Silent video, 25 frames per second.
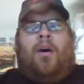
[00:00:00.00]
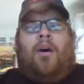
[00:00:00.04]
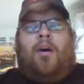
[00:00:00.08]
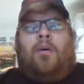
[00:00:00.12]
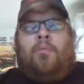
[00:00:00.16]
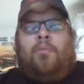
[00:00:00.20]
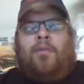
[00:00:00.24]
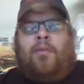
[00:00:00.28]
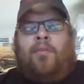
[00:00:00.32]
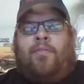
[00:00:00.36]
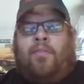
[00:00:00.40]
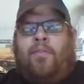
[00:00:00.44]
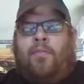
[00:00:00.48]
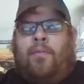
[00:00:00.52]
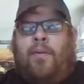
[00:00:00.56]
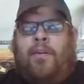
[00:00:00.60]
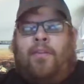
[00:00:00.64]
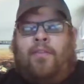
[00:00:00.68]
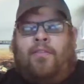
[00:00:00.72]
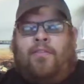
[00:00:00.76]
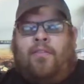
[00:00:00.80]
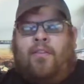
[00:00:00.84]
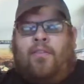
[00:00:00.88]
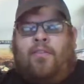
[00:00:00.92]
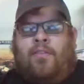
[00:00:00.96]
But if your main
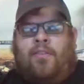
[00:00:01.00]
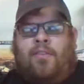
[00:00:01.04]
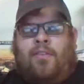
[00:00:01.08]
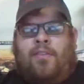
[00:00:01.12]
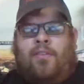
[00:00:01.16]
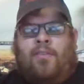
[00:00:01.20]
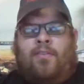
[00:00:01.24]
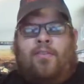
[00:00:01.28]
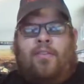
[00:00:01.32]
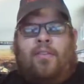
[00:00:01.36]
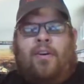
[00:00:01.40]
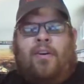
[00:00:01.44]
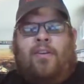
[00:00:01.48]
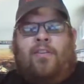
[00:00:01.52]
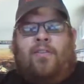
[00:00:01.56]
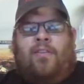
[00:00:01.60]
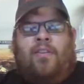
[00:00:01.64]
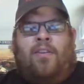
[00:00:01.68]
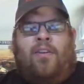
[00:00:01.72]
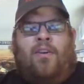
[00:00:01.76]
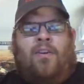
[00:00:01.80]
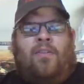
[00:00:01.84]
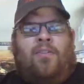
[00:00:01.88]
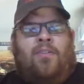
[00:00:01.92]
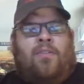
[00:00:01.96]
server goes down,
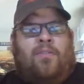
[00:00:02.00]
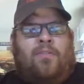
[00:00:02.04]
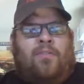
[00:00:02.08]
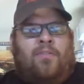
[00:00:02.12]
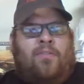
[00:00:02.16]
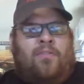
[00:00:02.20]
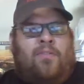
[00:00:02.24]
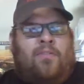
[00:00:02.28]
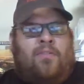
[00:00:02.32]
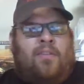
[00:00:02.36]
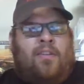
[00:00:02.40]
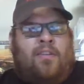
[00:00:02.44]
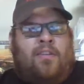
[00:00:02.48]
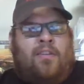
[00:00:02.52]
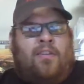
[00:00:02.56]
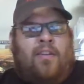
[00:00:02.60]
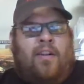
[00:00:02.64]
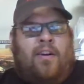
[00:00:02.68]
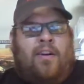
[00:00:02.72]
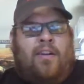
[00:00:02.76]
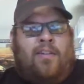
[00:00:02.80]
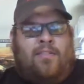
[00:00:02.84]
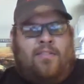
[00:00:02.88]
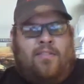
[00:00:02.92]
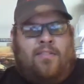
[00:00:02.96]
then all those thin
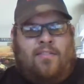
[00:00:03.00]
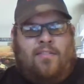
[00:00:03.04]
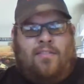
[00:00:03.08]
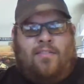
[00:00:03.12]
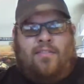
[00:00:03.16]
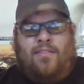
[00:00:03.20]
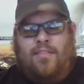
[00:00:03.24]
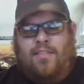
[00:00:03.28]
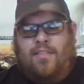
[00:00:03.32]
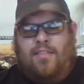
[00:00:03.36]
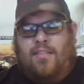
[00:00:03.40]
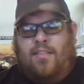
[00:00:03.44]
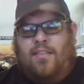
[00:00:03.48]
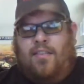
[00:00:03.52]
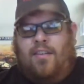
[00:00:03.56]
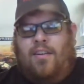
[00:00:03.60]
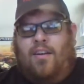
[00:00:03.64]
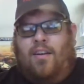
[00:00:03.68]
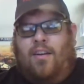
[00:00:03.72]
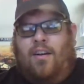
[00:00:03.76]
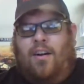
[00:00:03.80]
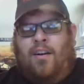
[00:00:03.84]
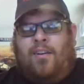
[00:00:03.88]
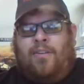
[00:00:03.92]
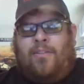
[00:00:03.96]
clients
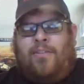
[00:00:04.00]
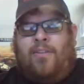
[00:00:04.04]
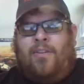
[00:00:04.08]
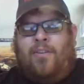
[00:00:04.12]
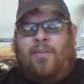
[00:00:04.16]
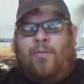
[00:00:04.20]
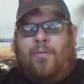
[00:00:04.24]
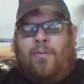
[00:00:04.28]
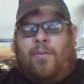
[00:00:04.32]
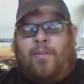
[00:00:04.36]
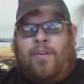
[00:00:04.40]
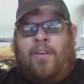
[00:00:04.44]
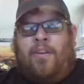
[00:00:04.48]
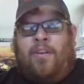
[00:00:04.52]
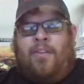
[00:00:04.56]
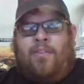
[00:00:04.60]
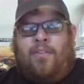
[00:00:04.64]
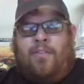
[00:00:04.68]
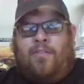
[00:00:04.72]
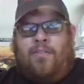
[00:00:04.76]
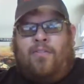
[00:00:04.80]
aren't going to work either.